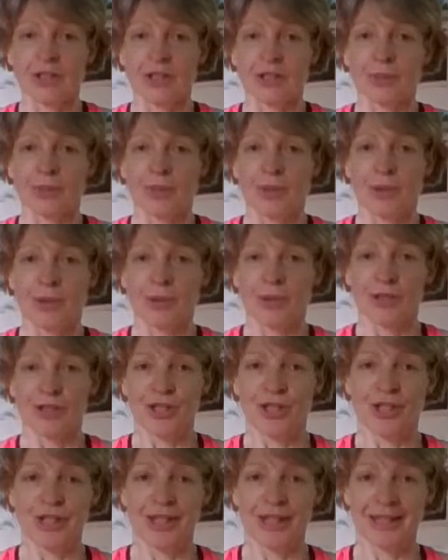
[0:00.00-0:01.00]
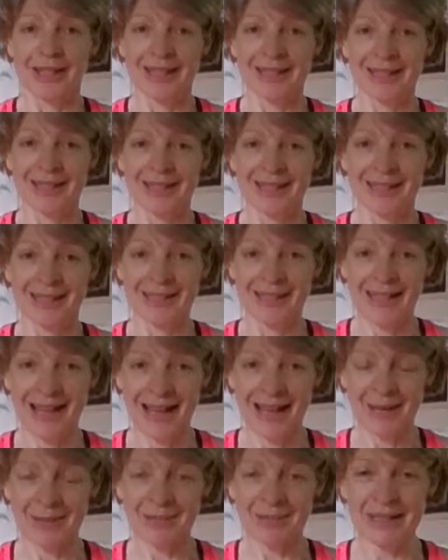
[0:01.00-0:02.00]
to push
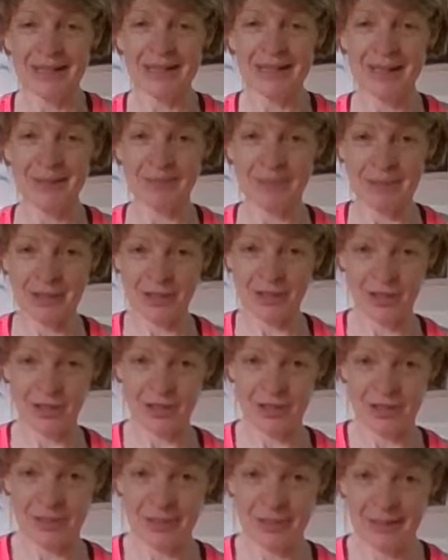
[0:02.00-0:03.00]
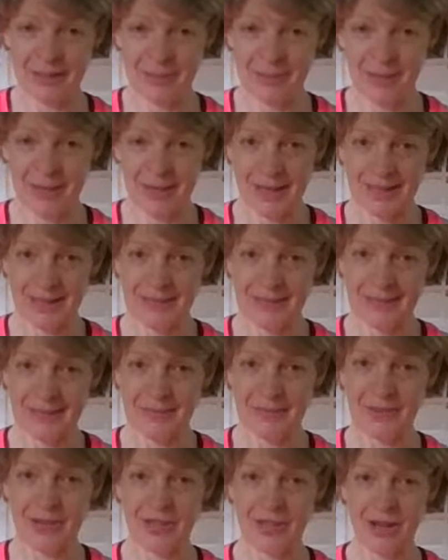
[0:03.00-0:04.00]
sideways, but also at the
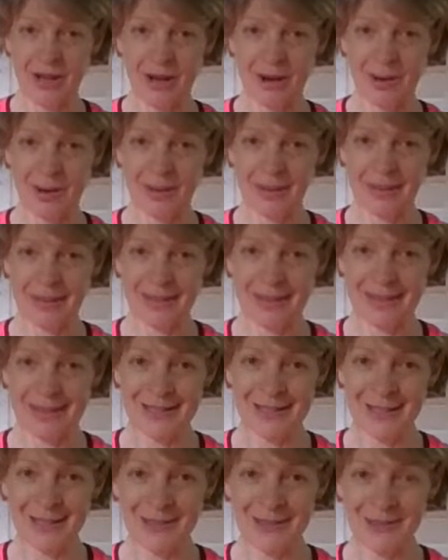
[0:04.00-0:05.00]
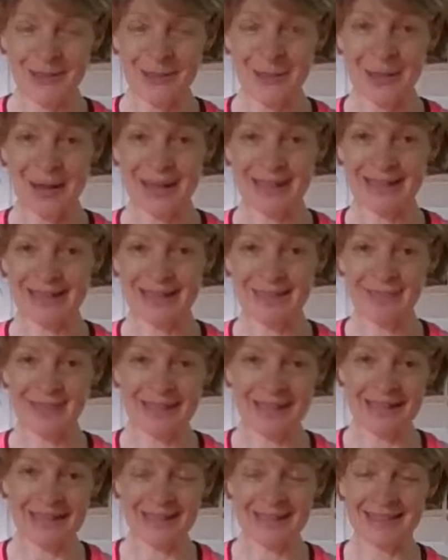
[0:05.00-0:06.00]
bottom. So to
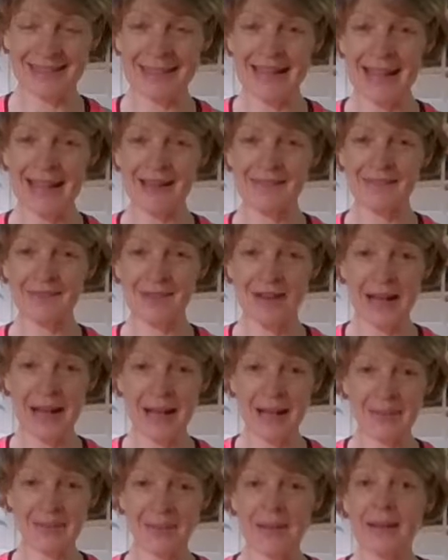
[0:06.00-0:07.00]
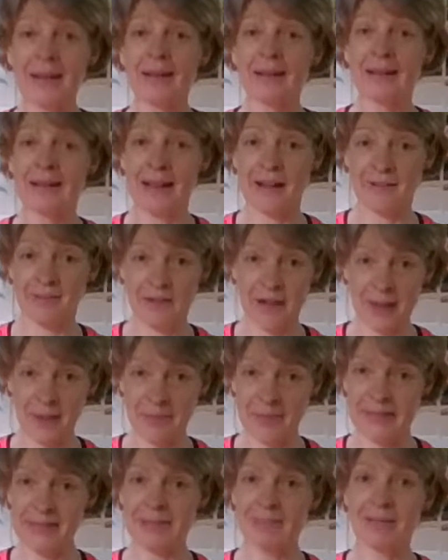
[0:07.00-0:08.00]
activate the diaphragm.
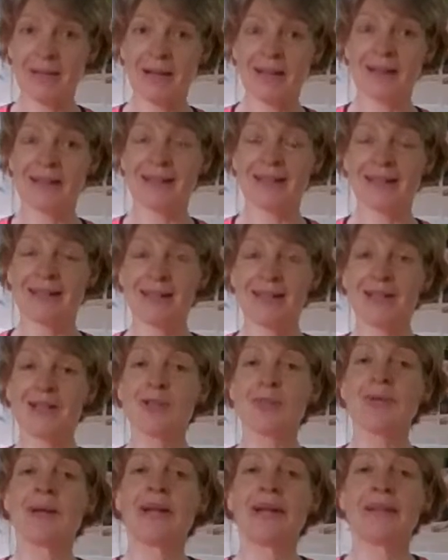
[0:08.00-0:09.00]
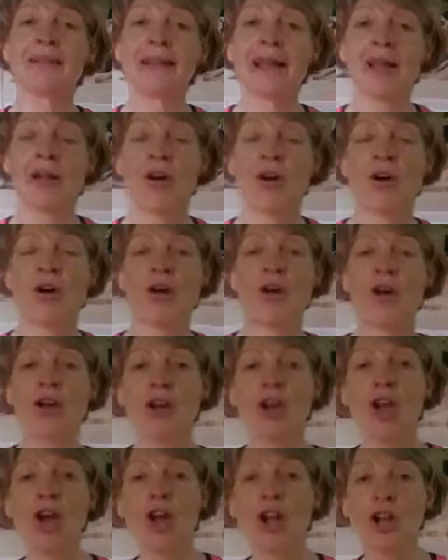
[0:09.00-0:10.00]
Diaphragm is a muscle as well. They
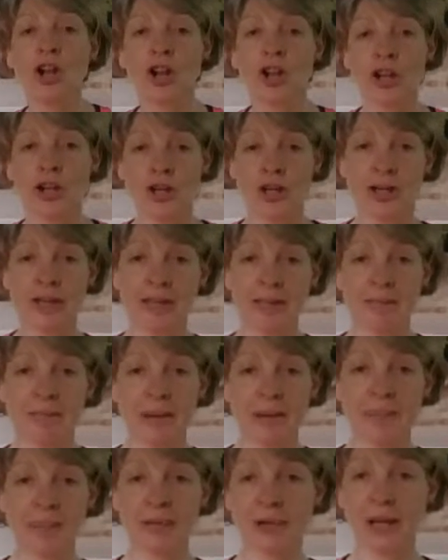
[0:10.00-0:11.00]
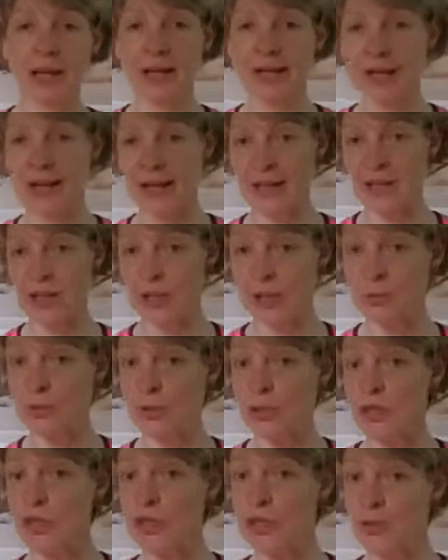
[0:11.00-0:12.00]
all learn the memory like you
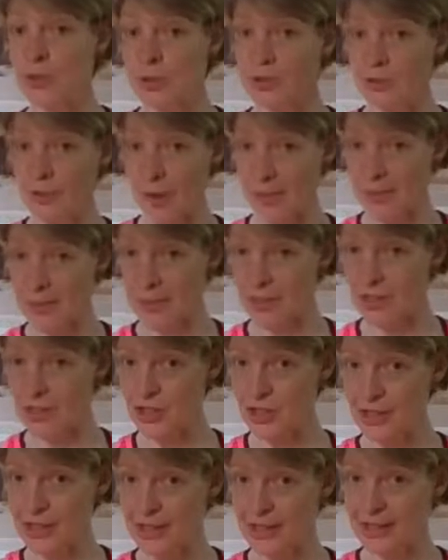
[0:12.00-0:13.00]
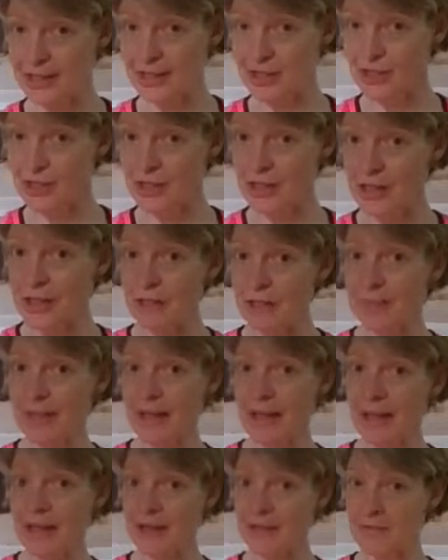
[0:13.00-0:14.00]
would do the repetition in the gym.
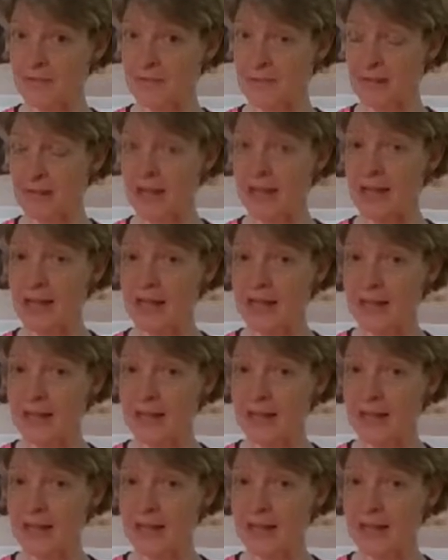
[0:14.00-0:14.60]
Every